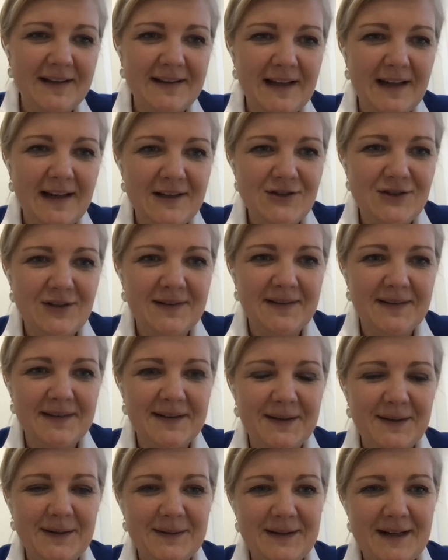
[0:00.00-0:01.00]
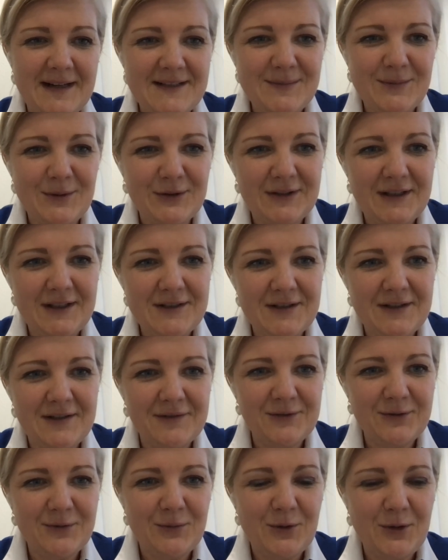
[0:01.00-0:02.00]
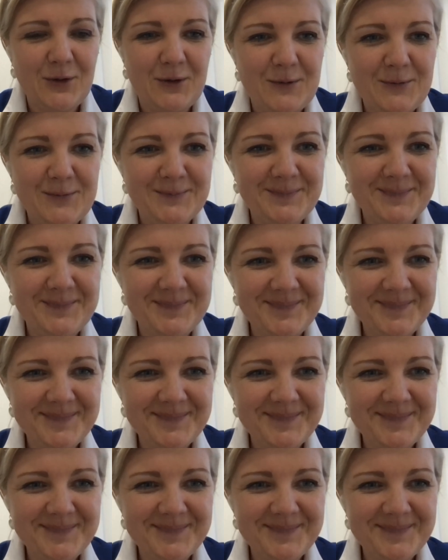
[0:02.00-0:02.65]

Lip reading: intelligent transportation of tomorrow.